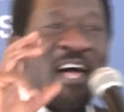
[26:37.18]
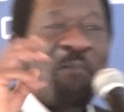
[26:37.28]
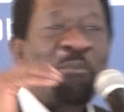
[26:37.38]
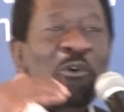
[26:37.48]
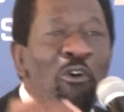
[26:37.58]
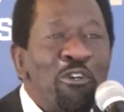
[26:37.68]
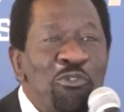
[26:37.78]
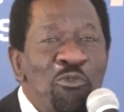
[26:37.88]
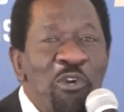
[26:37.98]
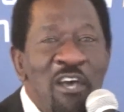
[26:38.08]

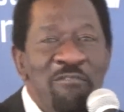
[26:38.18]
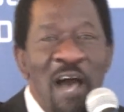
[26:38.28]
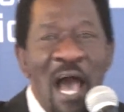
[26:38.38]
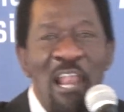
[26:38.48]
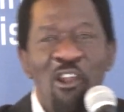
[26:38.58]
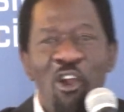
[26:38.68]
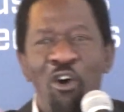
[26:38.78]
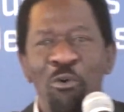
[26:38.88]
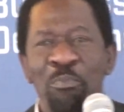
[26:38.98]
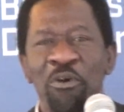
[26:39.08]
because you gave a
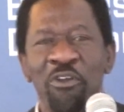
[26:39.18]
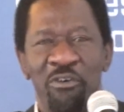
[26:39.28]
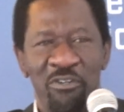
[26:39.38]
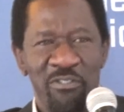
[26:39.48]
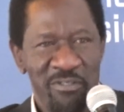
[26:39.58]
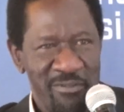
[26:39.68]
long period,